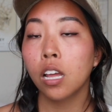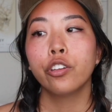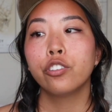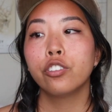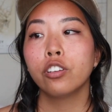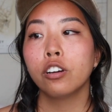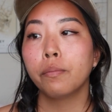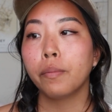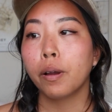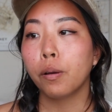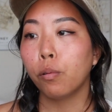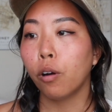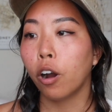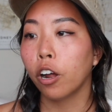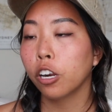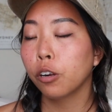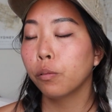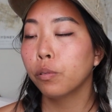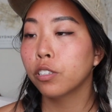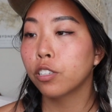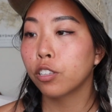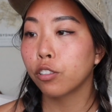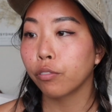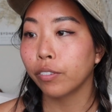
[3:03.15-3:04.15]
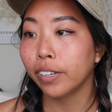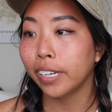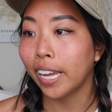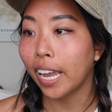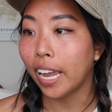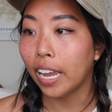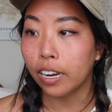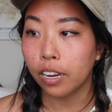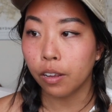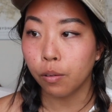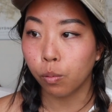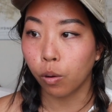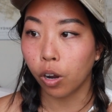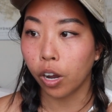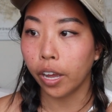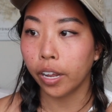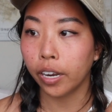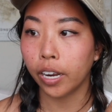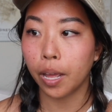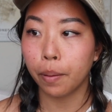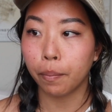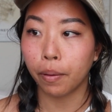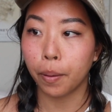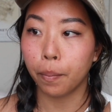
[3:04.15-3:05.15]
So my water was $3.81
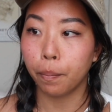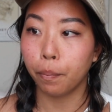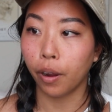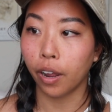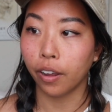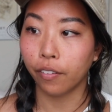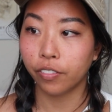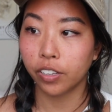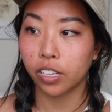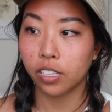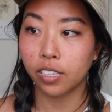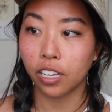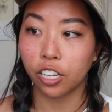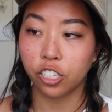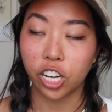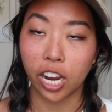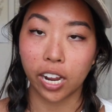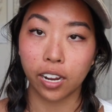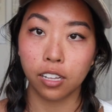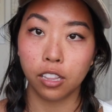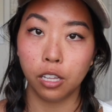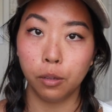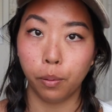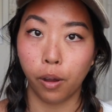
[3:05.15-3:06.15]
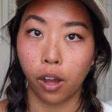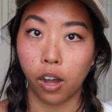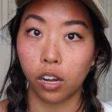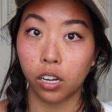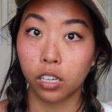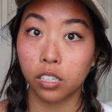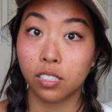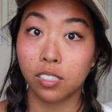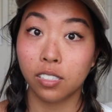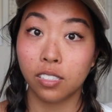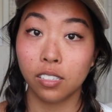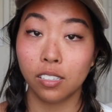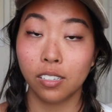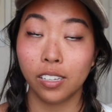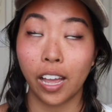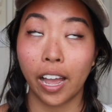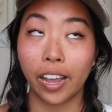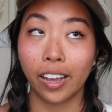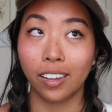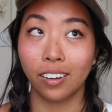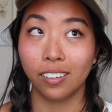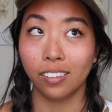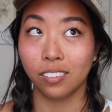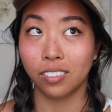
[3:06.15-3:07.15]
and my breakfast at Jack in the Box, I
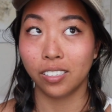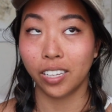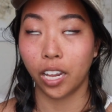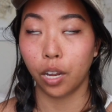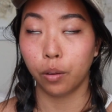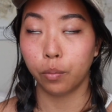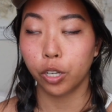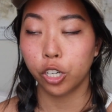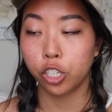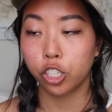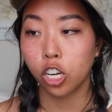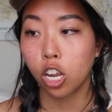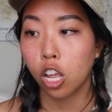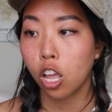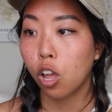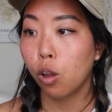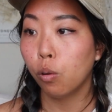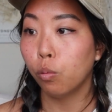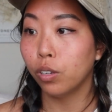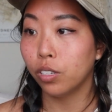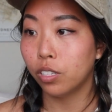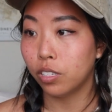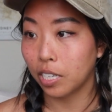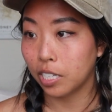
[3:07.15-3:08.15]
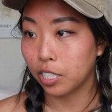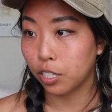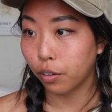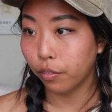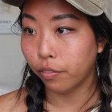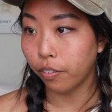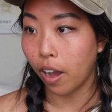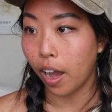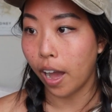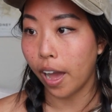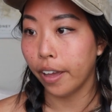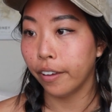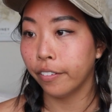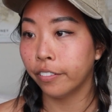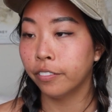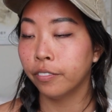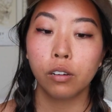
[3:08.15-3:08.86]
got a sandwich, was $6.05.